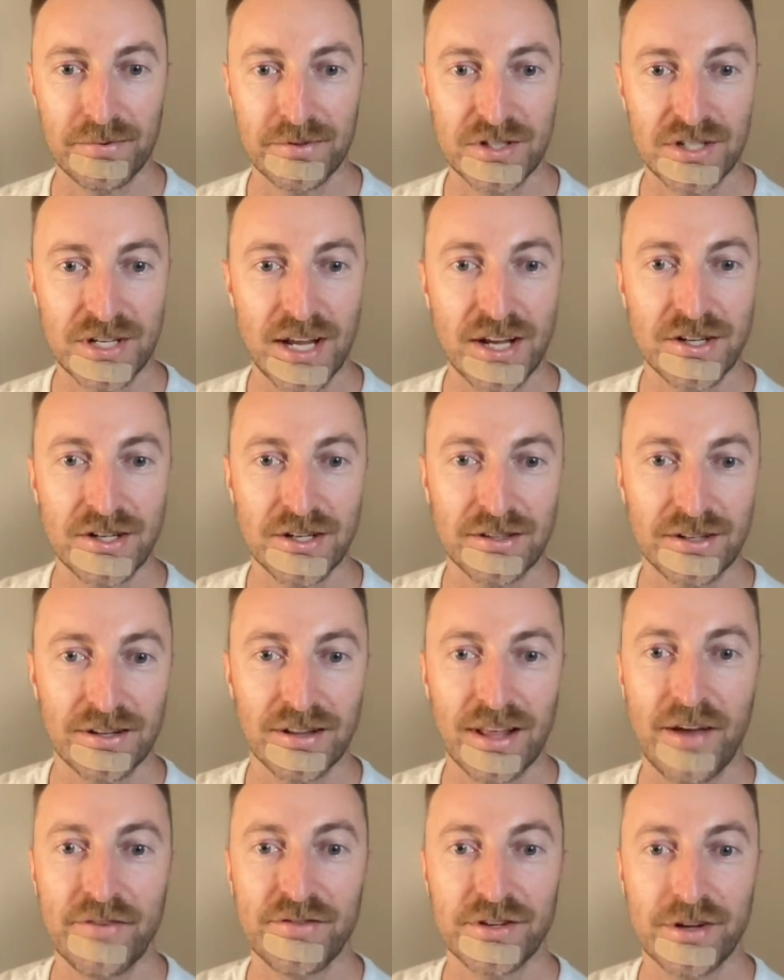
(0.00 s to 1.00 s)
changing their
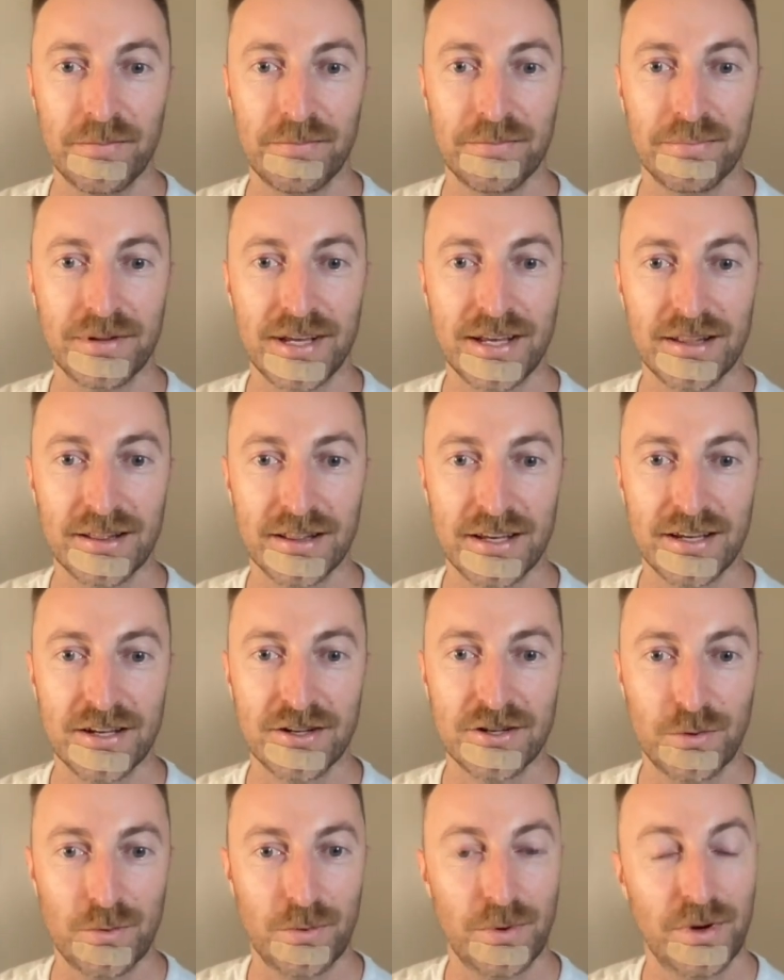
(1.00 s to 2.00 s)
lives
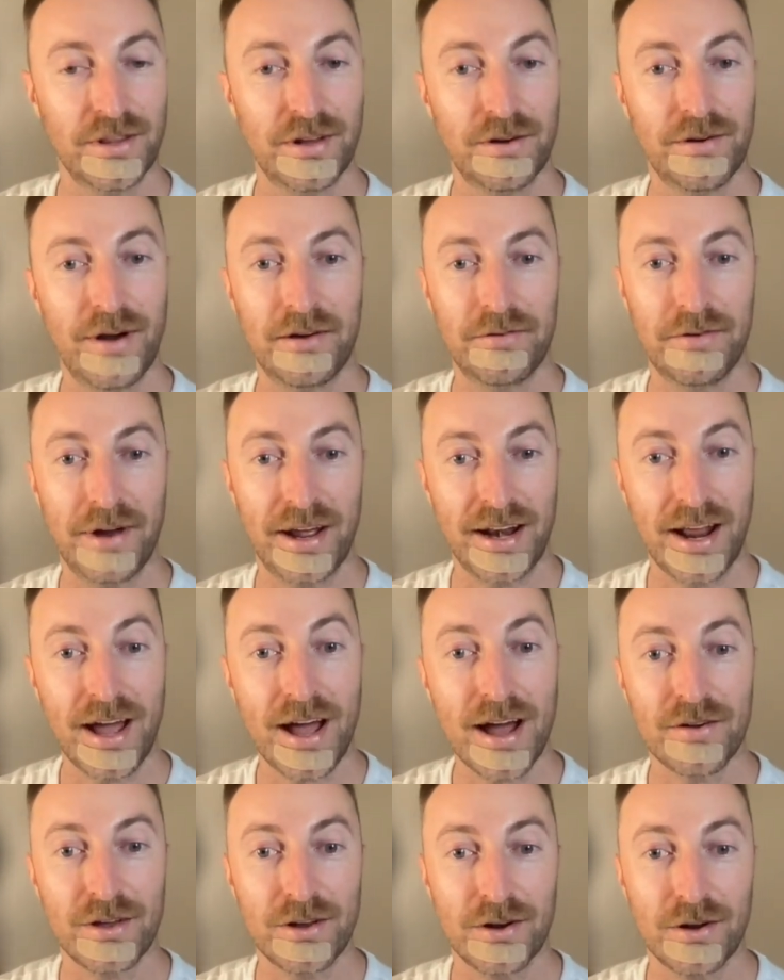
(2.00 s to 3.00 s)
completely to where they're at right
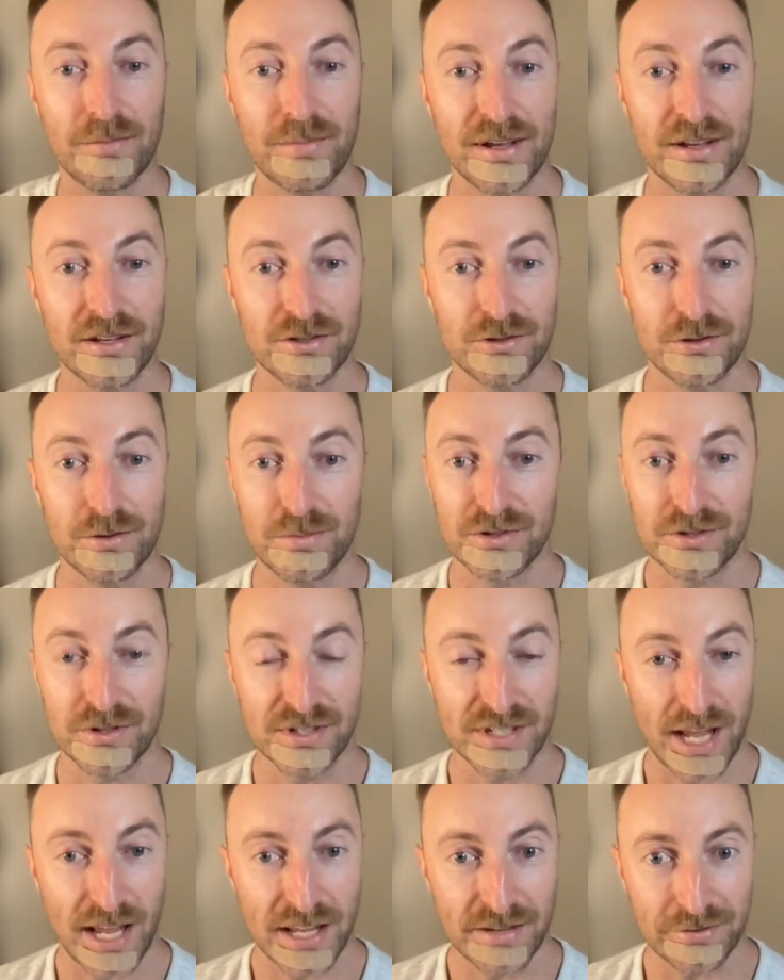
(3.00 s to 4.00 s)
now, being super
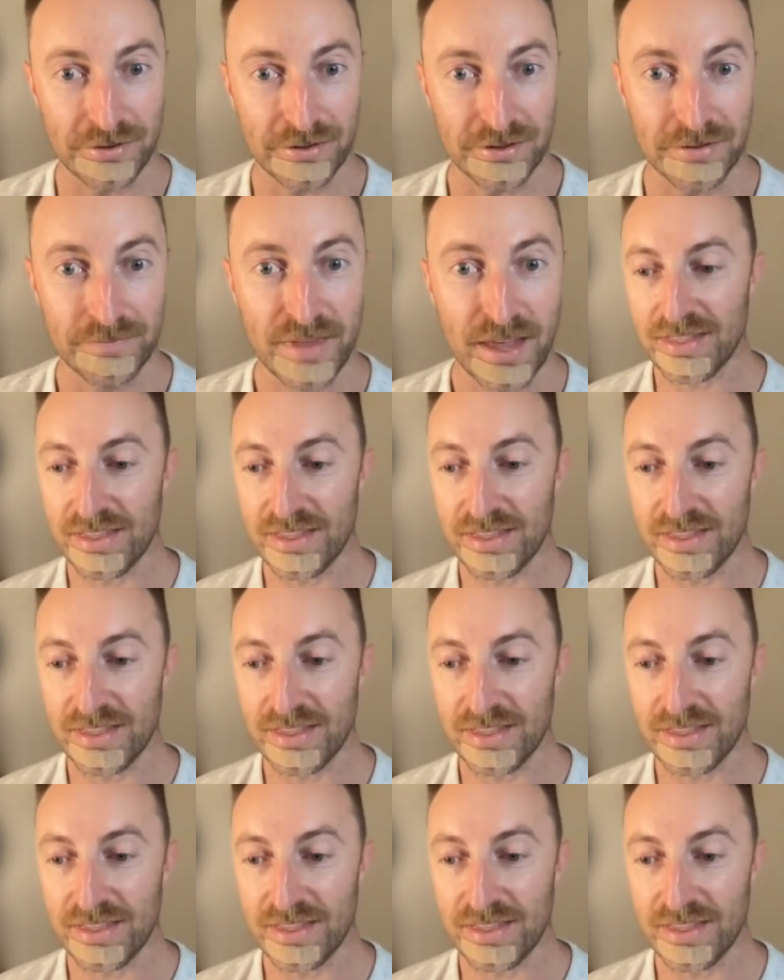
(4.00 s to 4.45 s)
successful.